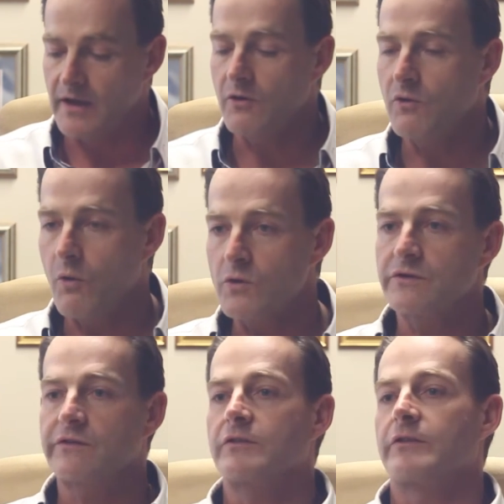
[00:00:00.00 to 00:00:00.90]
a
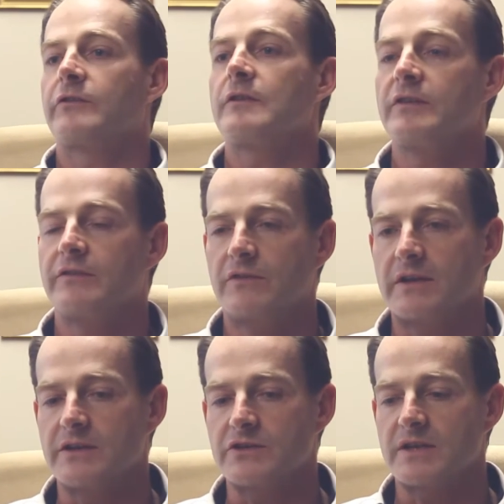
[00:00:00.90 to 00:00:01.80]
cautious and conservative
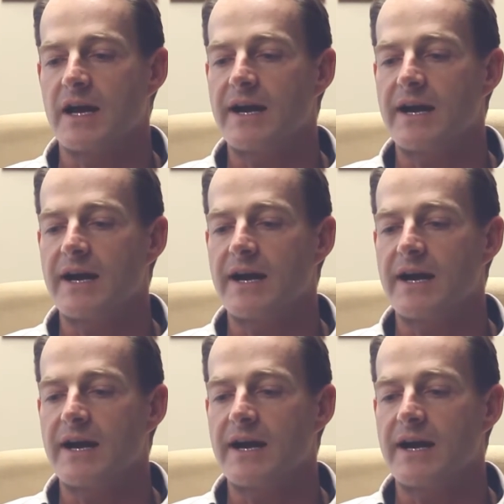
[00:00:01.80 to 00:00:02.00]
clinician,